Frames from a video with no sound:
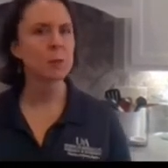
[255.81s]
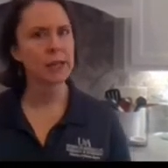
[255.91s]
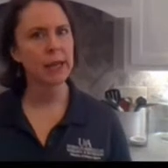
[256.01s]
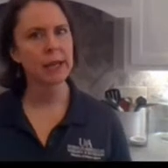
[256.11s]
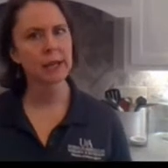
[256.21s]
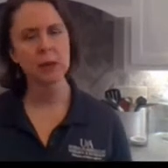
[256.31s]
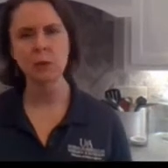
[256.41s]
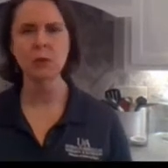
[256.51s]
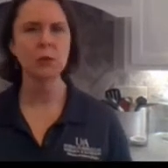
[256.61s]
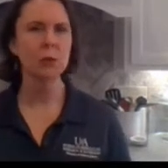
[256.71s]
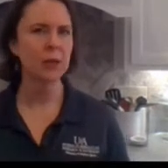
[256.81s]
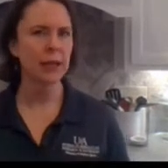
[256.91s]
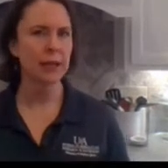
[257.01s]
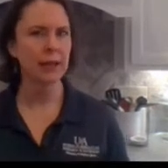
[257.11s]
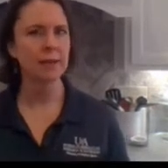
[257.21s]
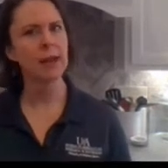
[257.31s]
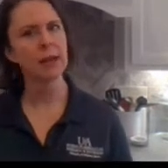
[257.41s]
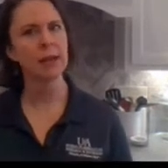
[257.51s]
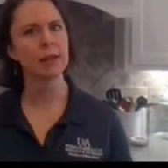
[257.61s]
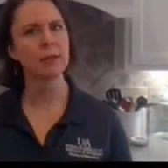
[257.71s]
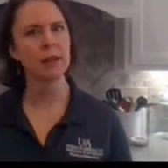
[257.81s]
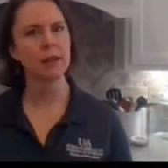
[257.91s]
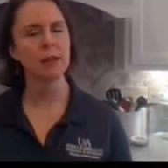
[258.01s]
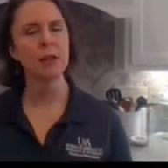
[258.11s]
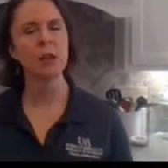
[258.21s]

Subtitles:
potatoes, zucchini, that kind of thing,